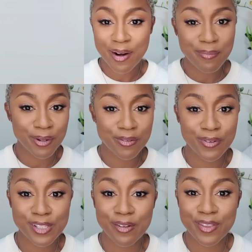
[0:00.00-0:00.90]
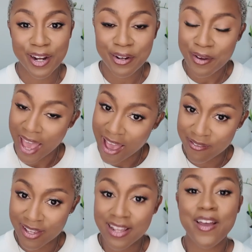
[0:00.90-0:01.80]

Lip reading: All right, beautiful. So there you have it.